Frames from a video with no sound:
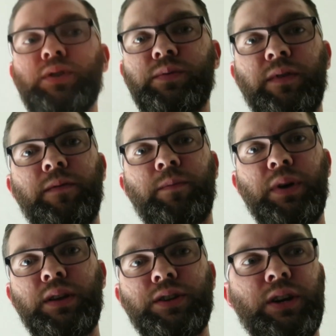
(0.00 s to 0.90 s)
course, we've
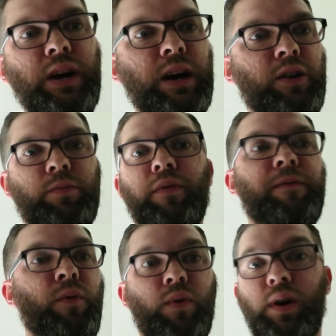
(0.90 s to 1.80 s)
been to Chicago
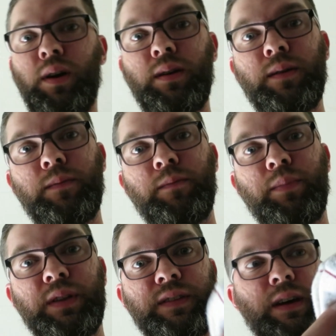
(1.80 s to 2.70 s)
before,
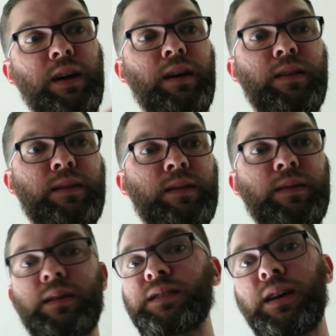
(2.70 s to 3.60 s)
but
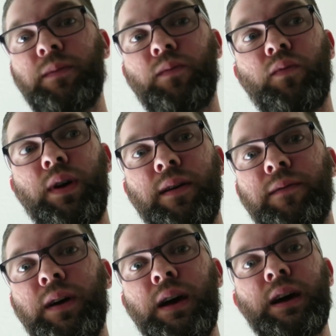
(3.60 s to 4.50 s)
this time we
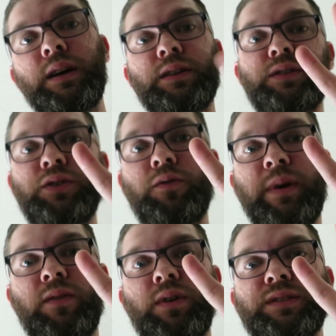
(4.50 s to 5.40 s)
have two
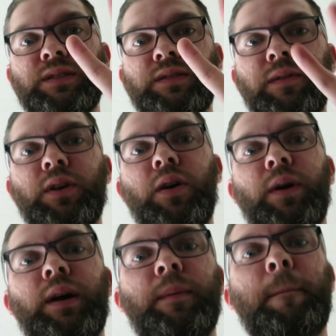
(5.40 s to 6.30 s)
main reasons for
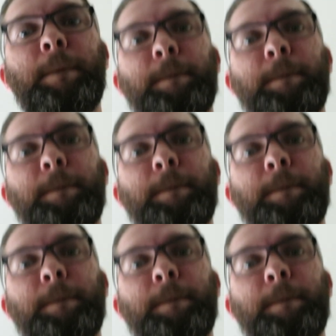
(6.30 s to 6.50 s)
going.